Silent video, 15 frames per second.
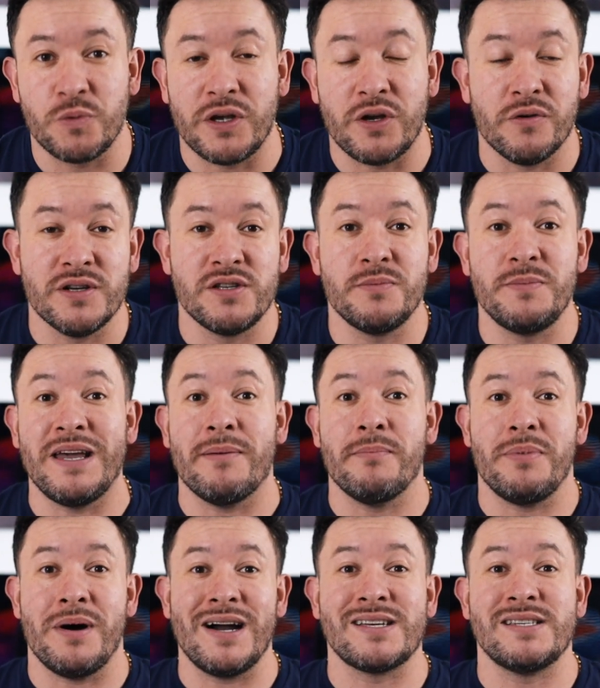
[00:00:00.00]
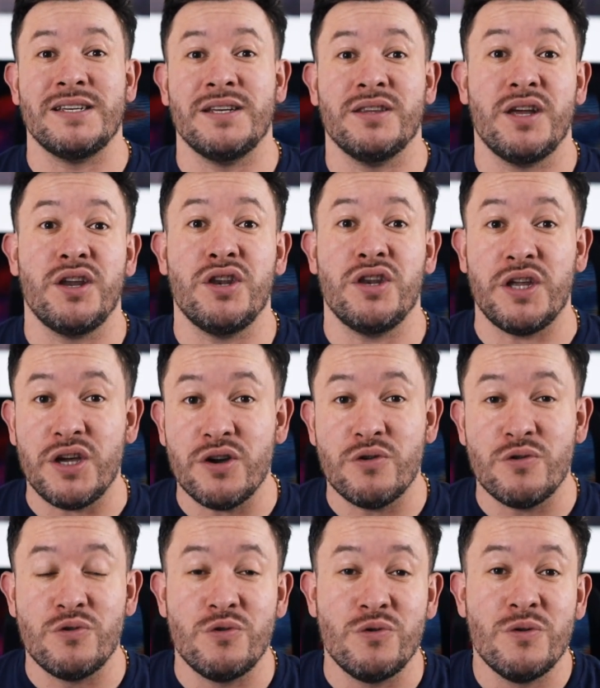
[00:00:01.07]
we're going to be unboxing the
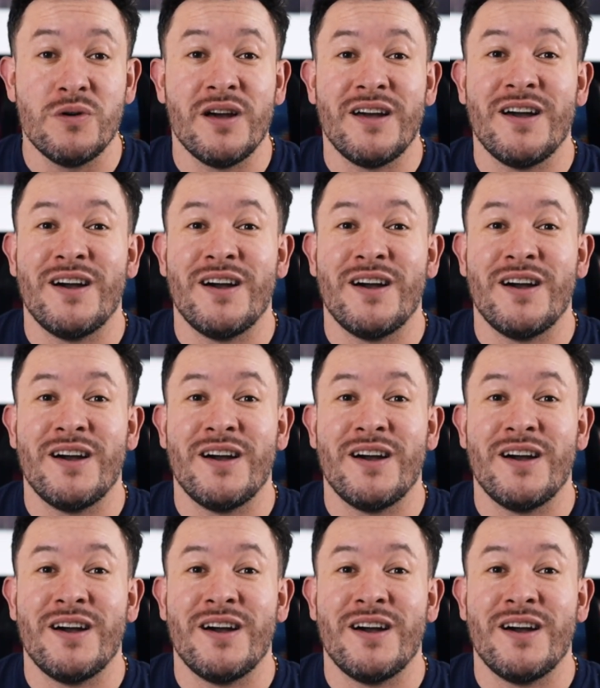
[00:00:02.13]
new